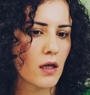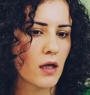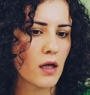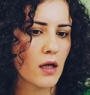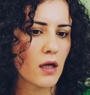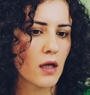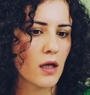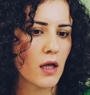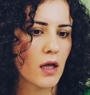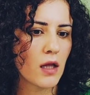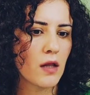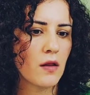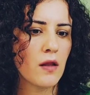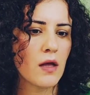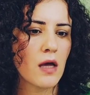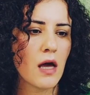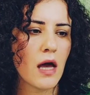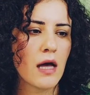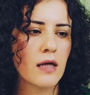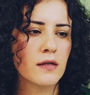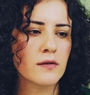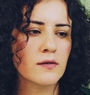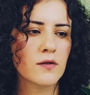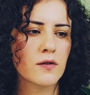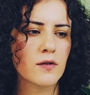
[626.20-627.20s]
And the
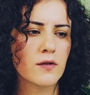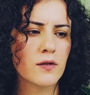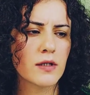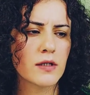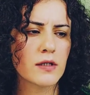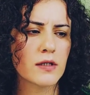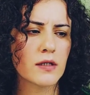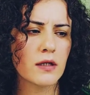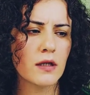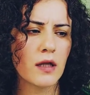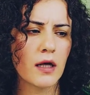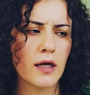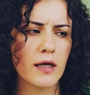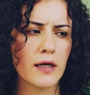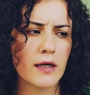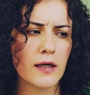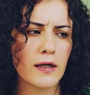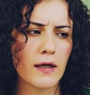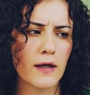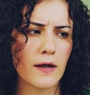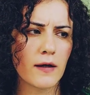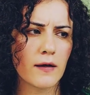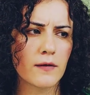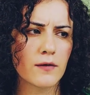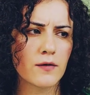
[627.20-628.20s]
answer is
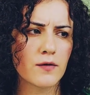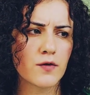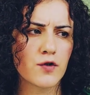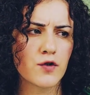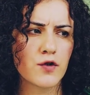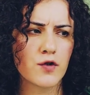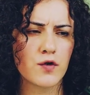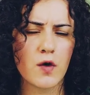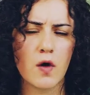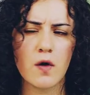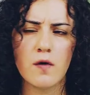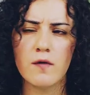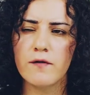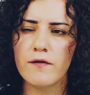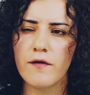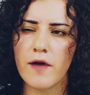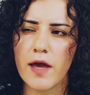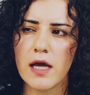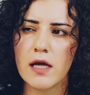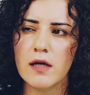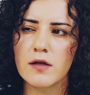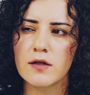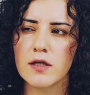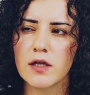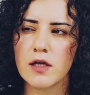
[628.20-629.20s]
like so
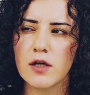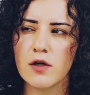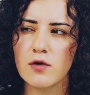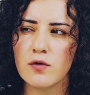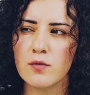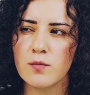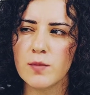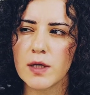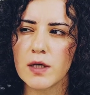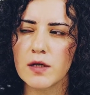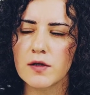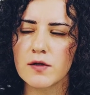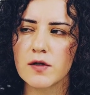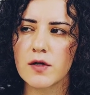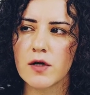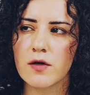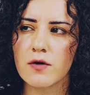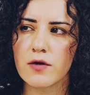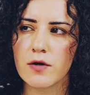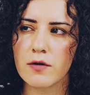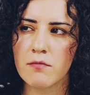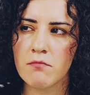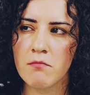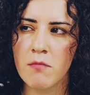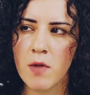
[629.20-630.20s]
vague to you because your
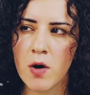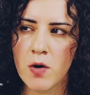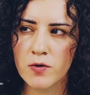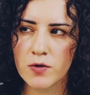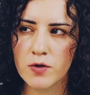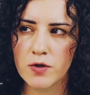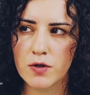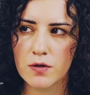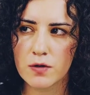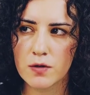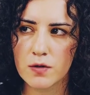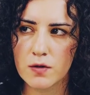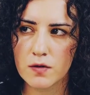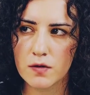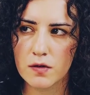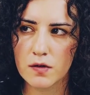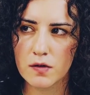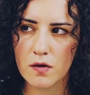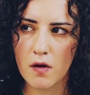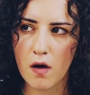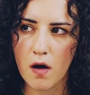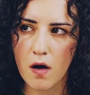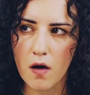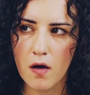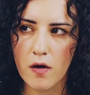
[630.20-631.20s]

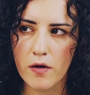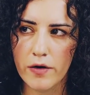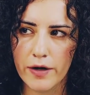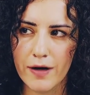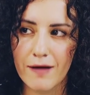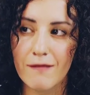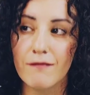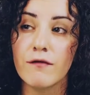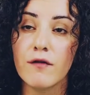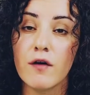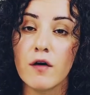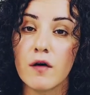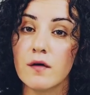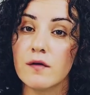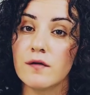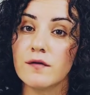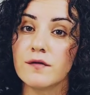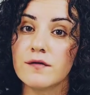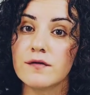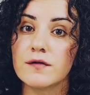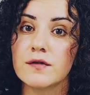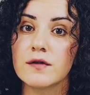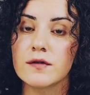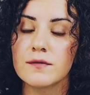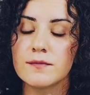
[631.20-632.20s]
emotions are involved.